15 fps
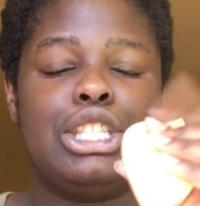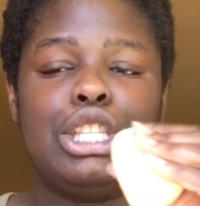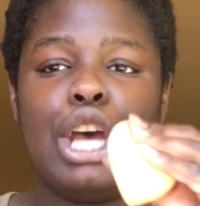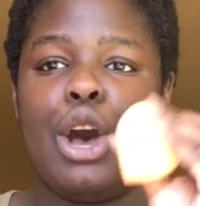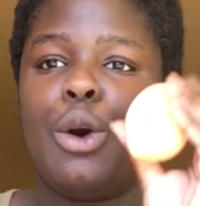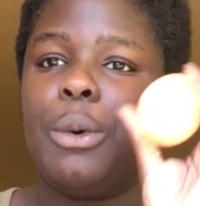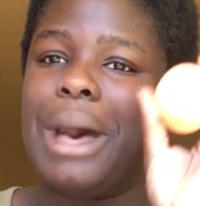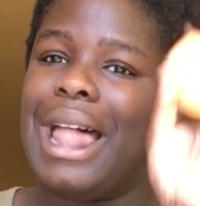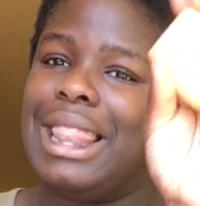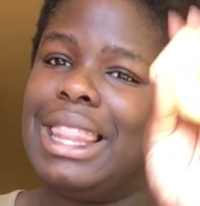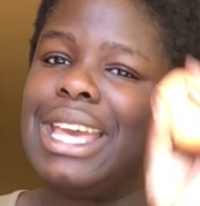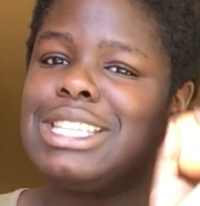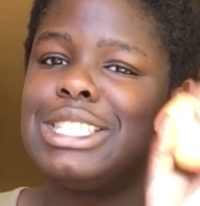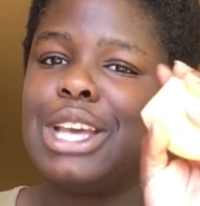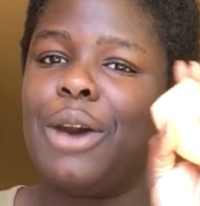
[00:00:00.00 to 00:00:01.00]
So
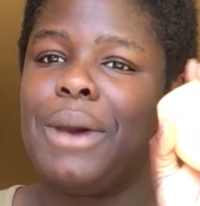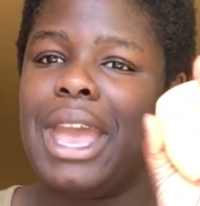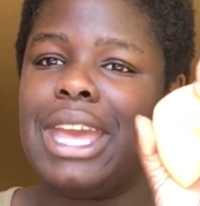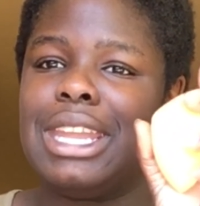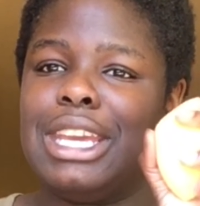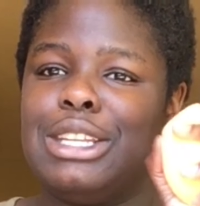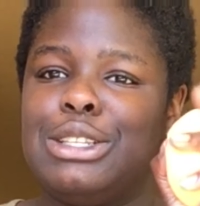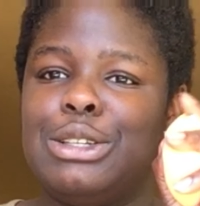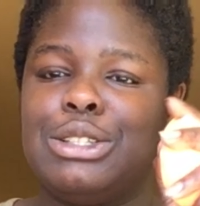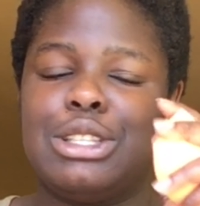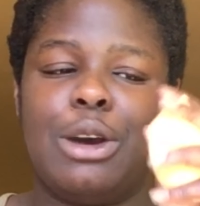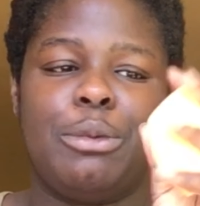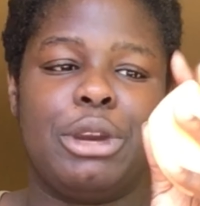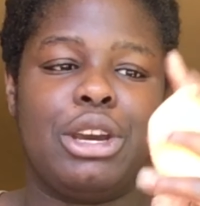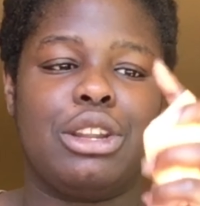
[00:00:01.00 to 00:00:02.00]
let's go ahead and do
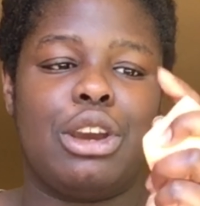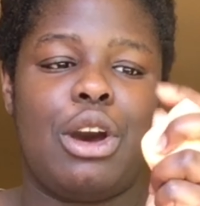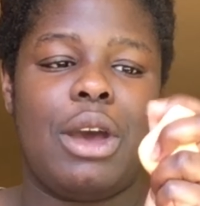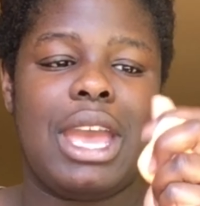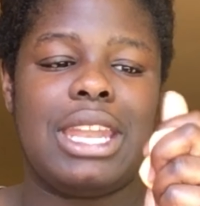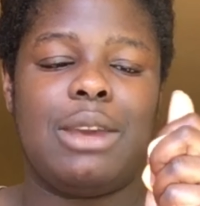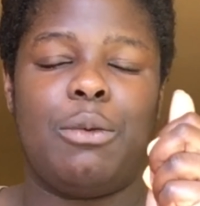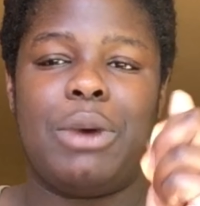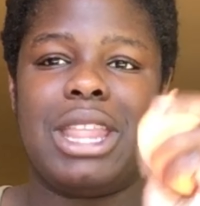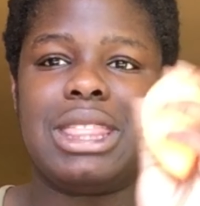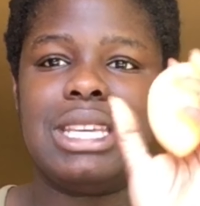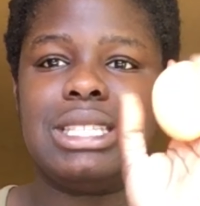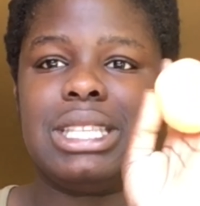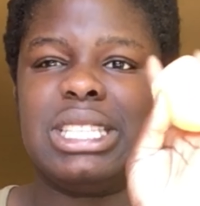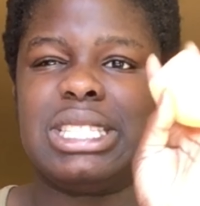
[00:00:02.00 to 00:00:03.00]
so. We're gonna go ahead and wet
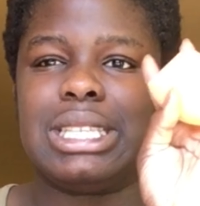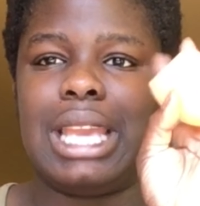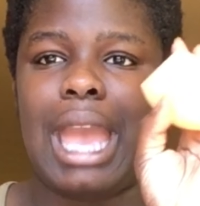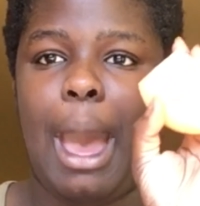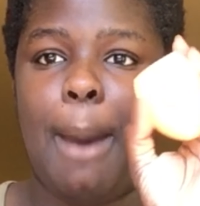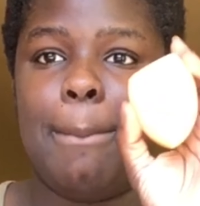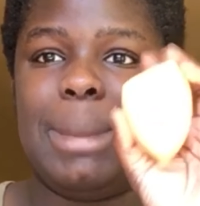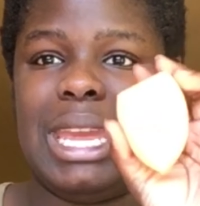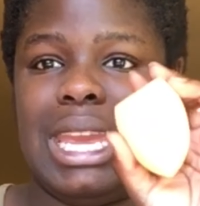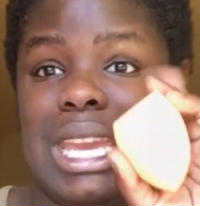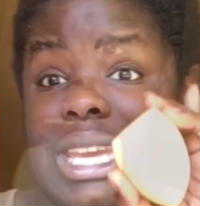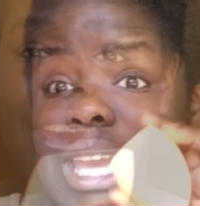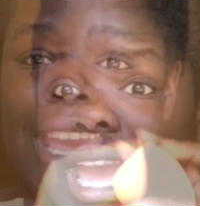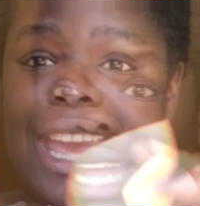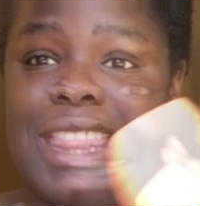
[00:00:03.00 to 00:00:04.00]
this and see how big
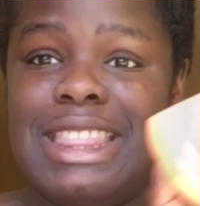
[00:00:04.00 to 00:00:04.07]
it gets.